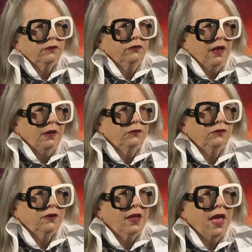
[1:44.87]

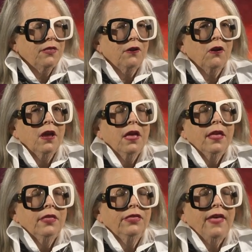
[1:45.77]
sounds together
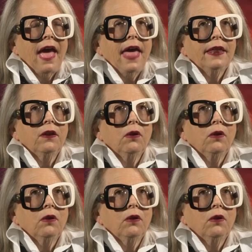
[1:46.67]
that